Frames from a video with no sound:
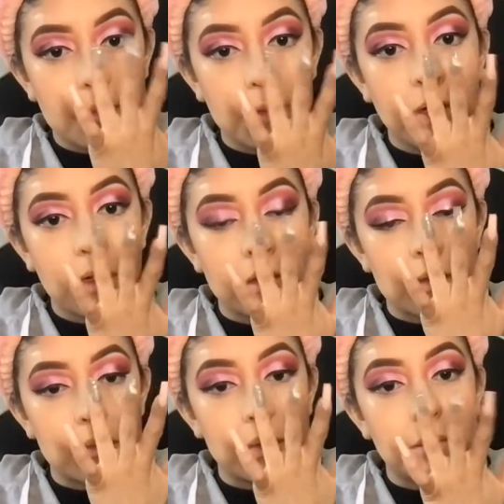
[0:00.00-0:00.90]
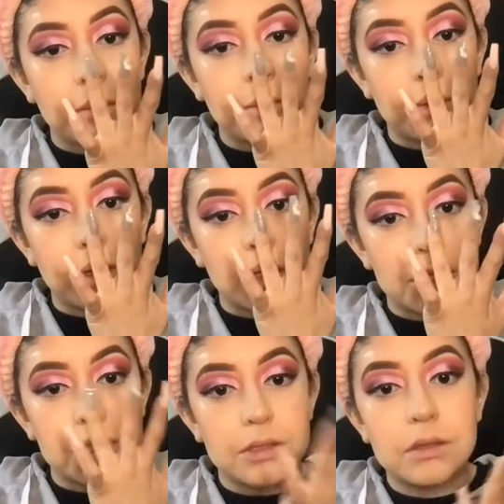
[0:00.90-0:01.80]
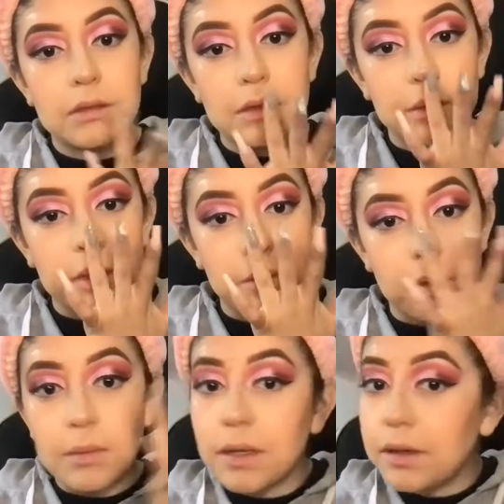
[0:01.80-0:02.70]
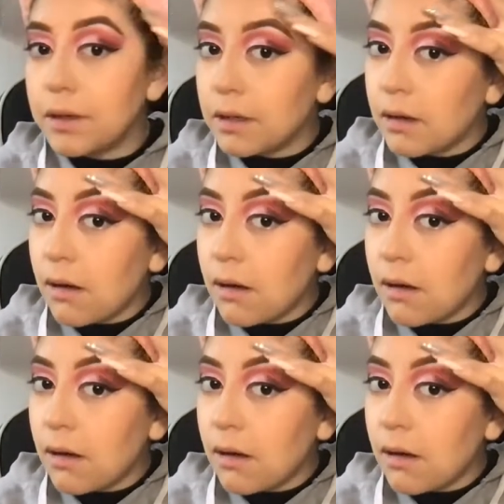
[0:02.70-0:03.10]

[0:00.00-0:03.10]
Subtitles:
You could also do it with a brush or with a beauty blender.